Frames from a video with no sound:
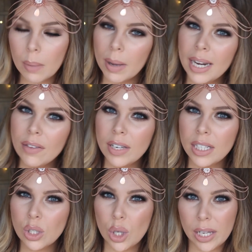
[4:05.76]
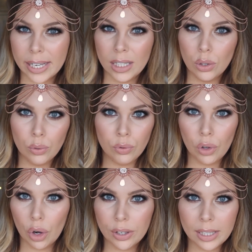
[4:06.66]
I might even insert like a little
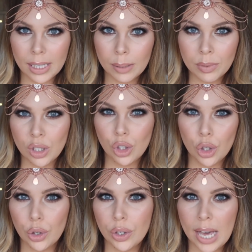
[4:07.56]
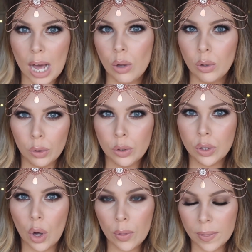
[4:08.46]
vlog clip to show you how it
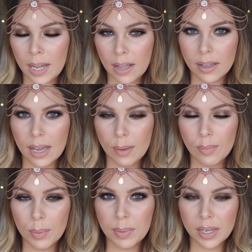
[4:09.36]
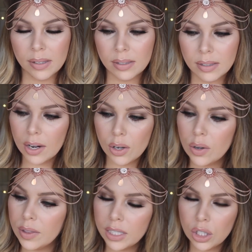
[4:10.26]
looks on the other camera because I don't
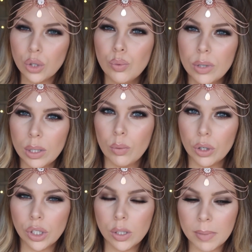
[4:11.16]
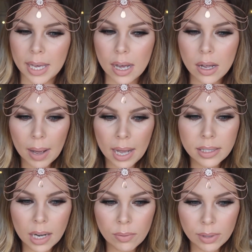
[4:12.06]
know, this just really washes me out,
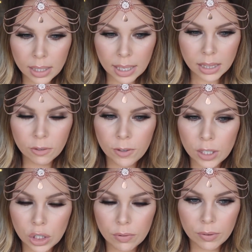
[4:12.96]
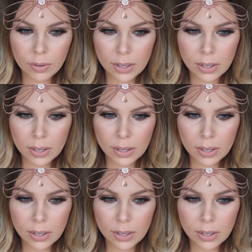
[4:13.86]
but I really like the finish of the